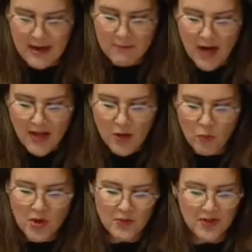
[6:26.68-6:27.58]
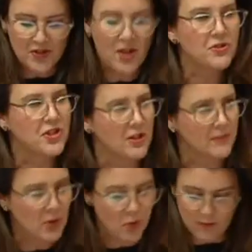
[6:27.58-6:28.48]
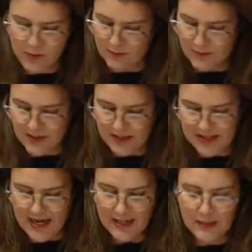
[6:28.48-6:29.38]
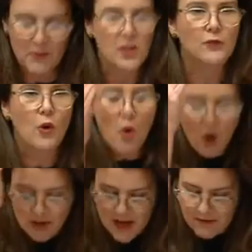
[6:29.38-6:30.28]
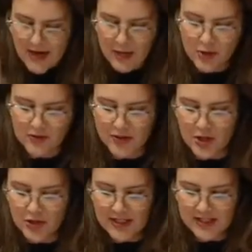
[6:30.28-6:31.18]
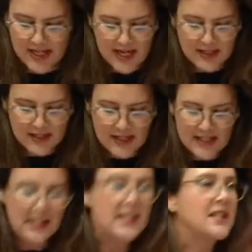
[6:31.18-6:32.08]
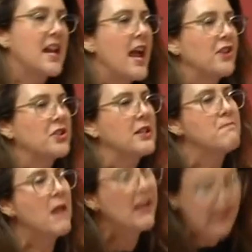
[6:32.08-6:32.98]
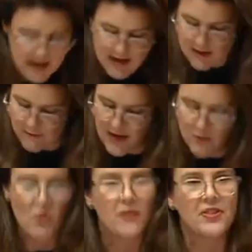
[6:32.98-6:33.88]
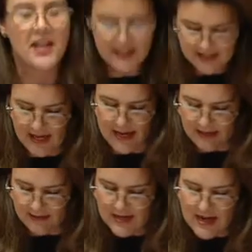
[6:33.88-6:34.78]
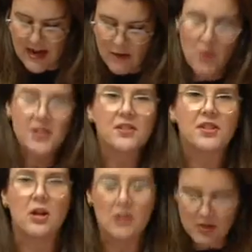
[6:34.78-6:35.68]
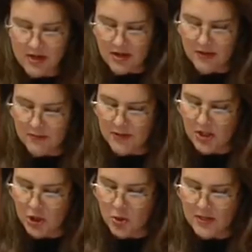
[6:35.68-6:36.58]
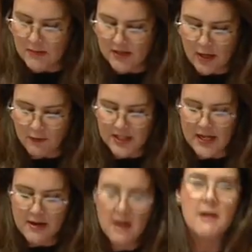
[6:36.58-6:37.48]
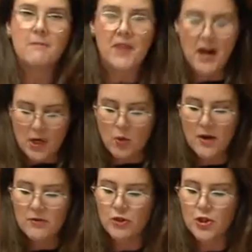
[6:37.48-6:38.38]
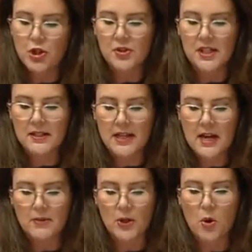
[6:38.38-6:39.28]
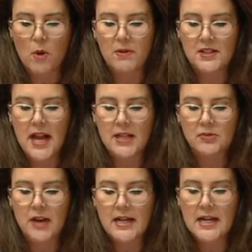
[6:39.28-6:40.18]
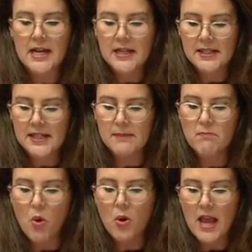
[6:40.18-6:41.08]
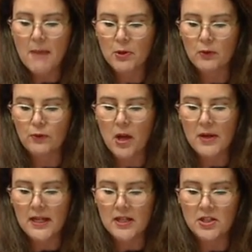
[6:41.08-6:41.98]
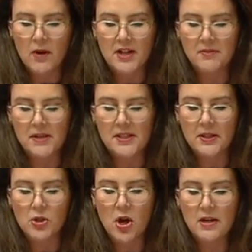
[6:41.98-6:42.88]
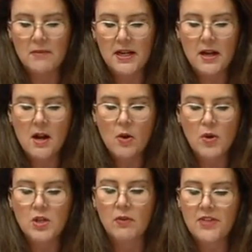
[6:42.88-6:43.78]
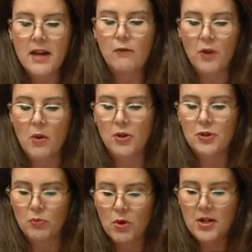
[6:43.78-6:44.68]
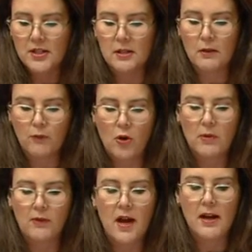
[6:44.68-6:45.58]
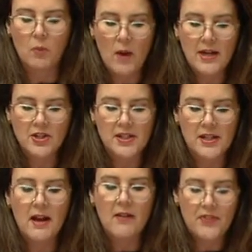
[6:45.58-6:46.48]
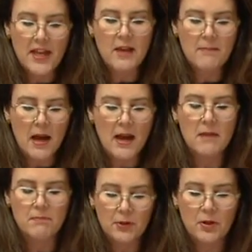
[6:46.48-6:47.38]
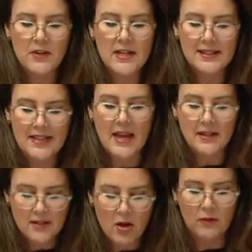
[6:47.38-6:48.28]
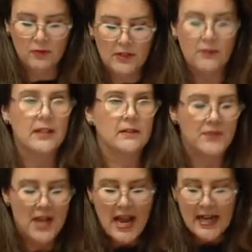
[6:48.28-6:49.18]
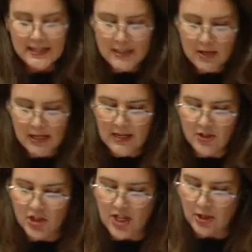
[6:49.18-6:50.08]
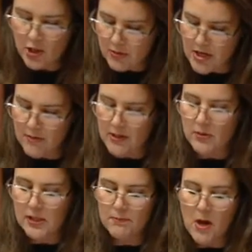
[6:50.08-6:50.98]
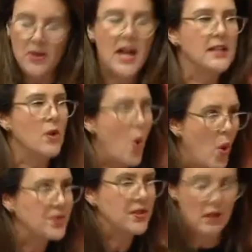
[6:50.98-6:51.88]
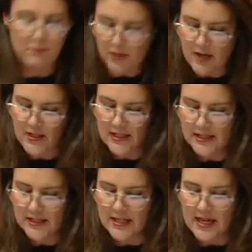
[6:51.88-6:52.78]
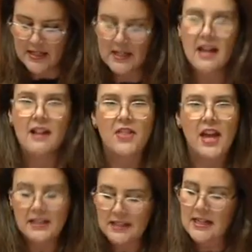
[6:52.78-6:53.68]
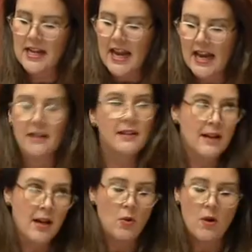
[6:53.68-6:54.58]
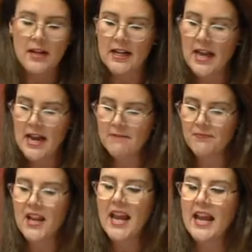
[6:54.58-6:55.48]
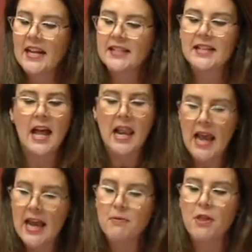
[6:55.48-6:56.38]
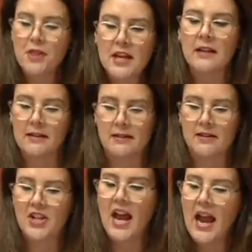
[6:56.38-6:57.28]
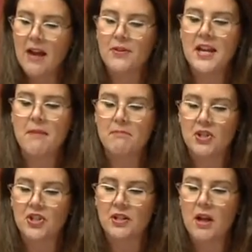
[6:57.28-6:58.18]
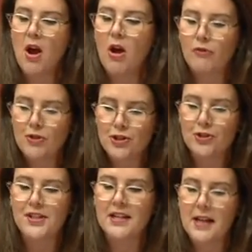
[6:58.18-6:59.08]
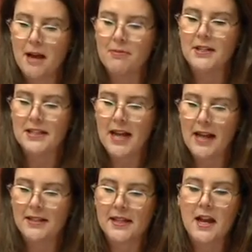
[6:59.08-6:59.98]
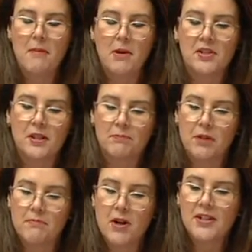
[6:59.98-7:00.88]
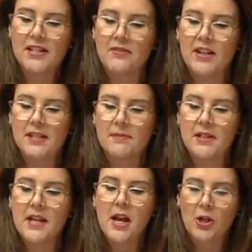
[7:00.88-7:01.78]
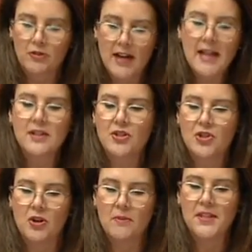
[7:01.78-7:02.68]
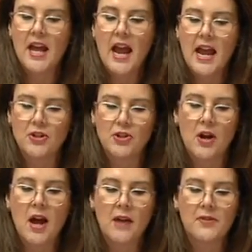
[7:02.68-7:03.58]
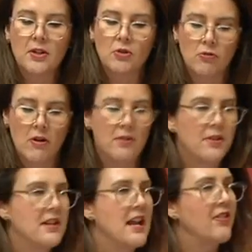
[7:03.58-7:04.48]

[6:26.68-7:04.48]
But I don't want to insult Jeremy Corbyn or Bernie Sanders, because for all their radical socialist tendencies, at least they actually believe in what they say. It wasn't so long ago that Mr Shorten himself said, and I quote, "Reducing the corporate tax rate sees more capital flowing into our domestic economy, which will then flow on to workers in the form of higher wages, thereby improving standards of living." And similarly, the Shadow Treasurer, Chris Bowen, has also previously stated that, and I quote again, "It's a Labor thing to have the ambition of reducing company tax because it promotes investment, creates jobs and drives growth." Now,